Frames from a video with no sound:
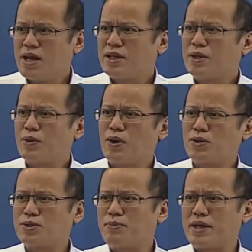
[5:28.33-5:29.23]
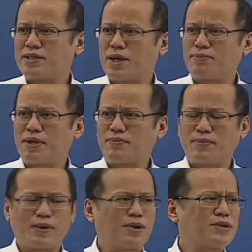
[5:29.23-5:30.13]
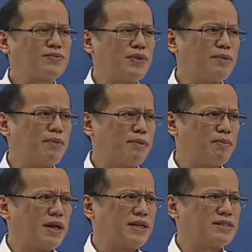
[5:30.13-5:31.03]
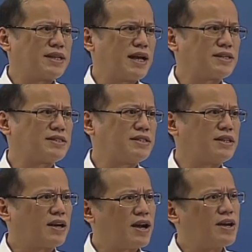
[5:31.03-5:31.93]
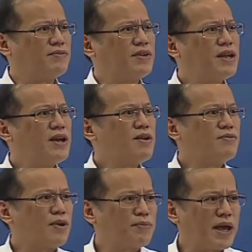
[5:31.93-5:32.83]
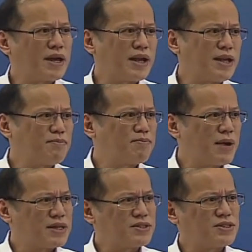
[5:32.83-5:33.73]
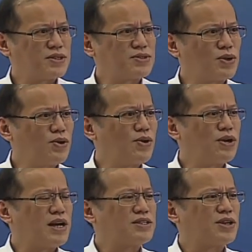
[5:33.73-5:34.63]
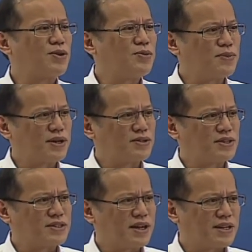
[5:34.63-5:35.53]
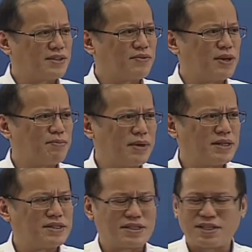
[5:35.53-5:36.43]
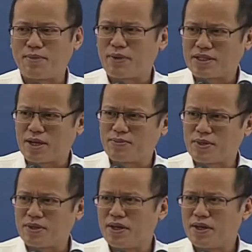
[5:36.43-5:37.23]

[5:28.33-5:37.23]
They will also be exempted from the gross Philippine billings tax derived from carrying passengers so long as their home countries grant the Philippines the same exemption.